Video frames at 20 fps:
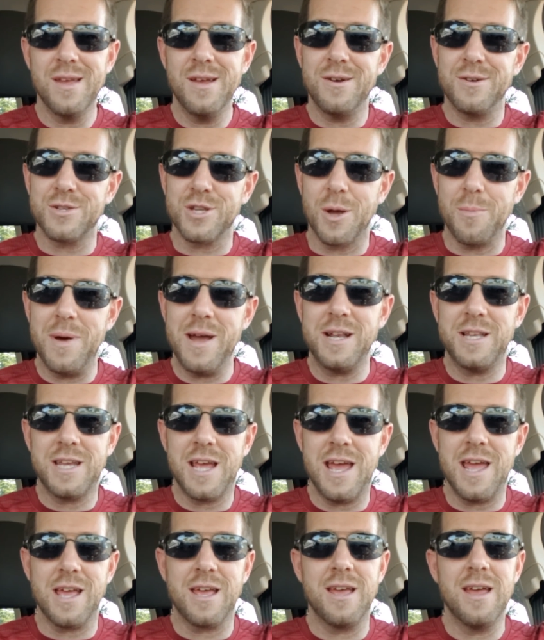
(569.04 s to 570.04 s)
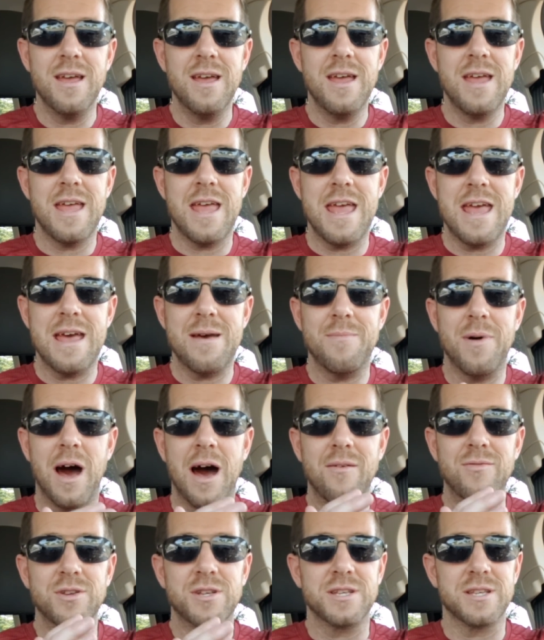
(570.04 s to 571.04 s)
So it may take him,
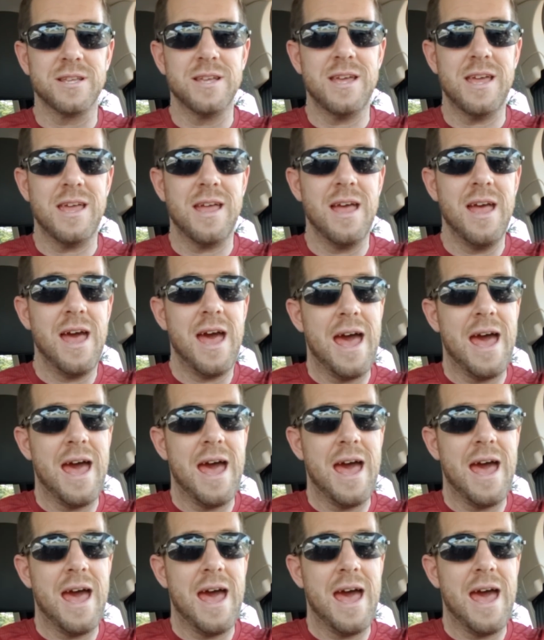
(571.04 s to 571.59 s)
obviously,